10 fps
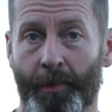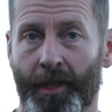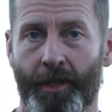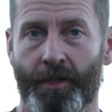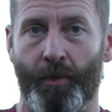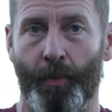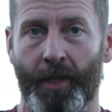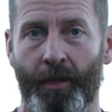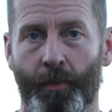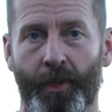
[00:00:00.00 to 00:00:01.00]
because the
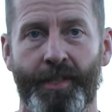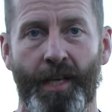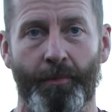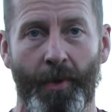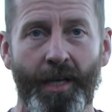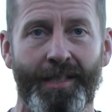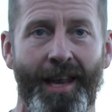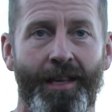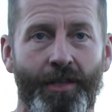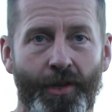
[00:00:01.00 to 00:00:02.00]
wind will take my
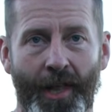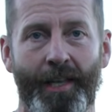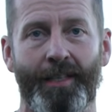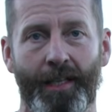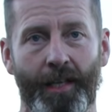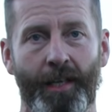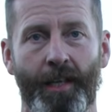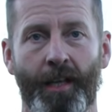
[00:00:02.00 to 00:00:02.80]
scent to that deer,